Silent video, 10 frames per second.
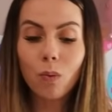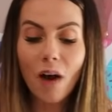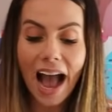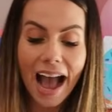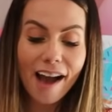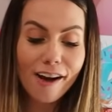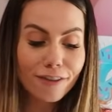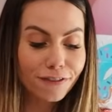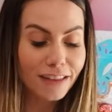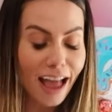
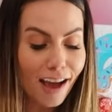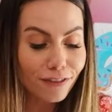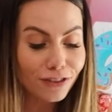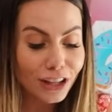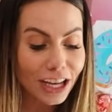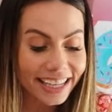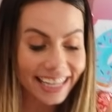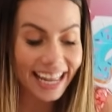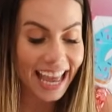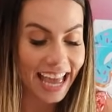Wow, Fluff, look
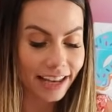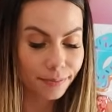at it.